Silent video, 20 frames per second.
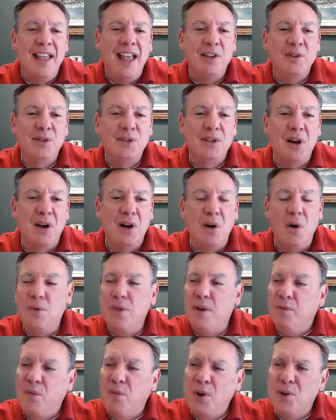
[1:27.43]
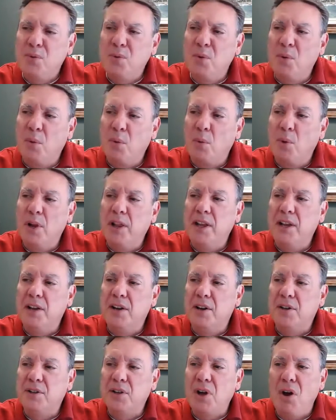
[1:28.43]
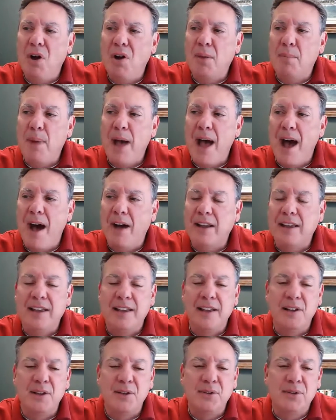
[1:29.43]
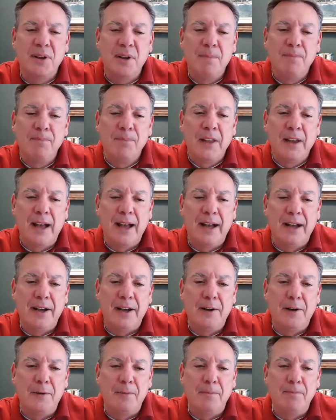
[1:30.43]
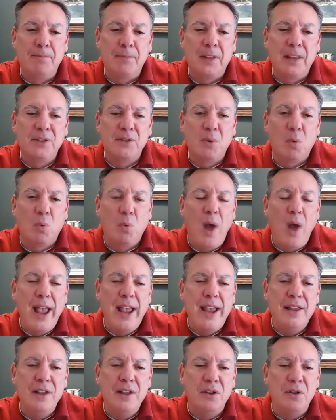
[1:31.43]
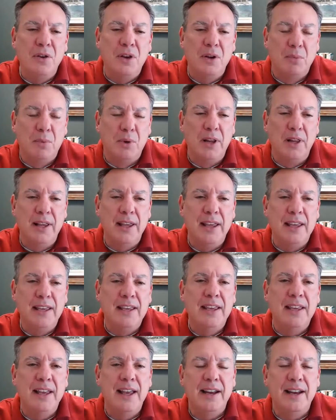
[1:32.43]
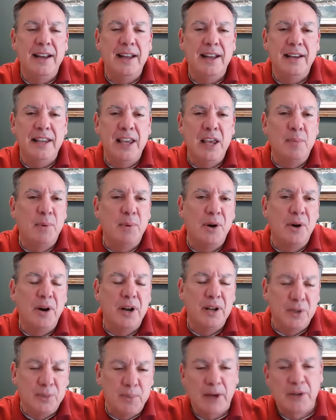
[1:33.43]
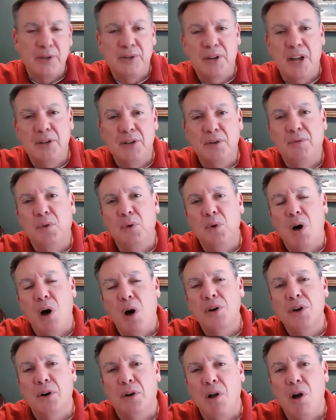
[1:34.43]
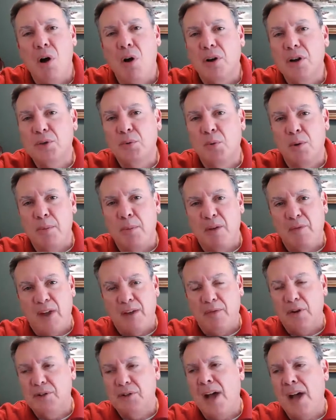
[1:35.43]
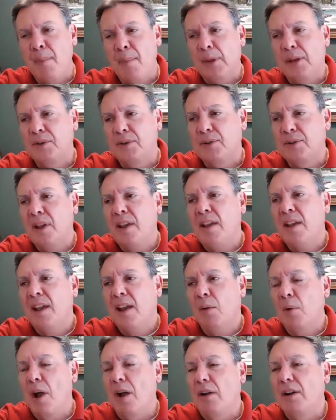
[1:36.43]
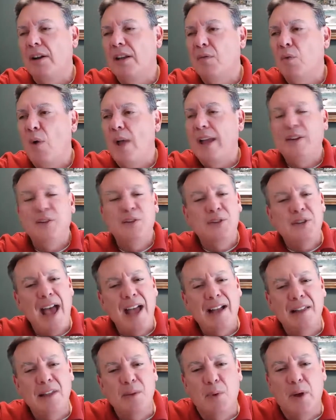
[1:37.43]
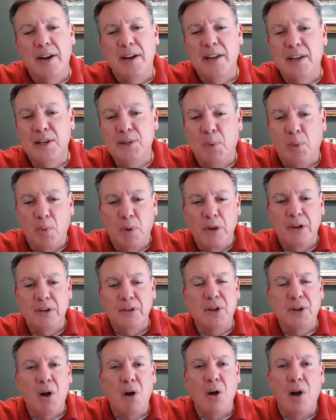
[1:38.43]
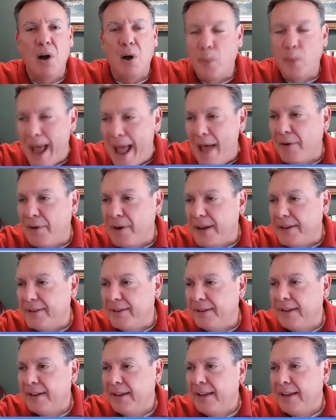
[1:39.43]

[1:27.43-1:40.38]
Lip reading: And so the first one we're really going to talk about is a way that you can really get and keep your inspection schedule full all year long. And it's one of my favorite topics. We're not going to give away exactly what it is, but we're going to talk around it.